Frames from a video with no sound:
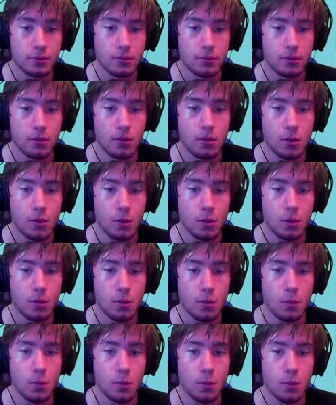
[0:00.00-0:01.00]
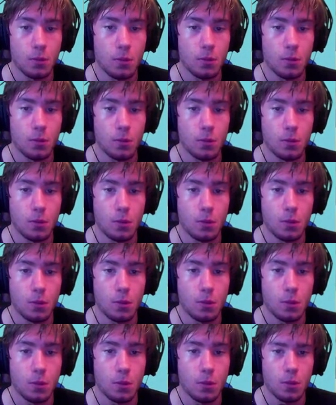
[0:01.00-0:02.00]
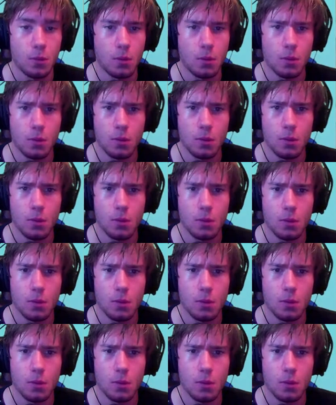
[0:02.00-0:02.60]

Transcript: (no one is talking)